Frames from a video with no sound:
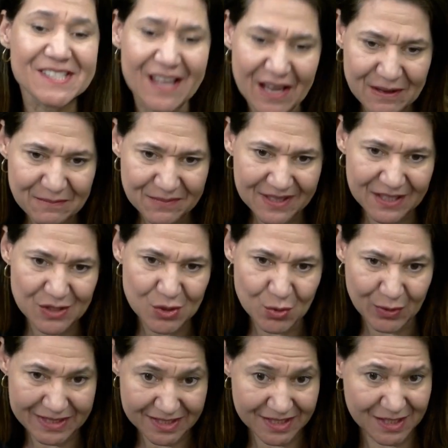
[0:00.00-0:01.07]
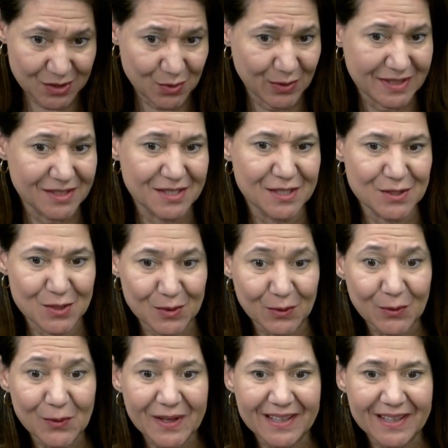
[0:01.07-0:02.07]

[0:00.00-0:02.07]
time in 2022,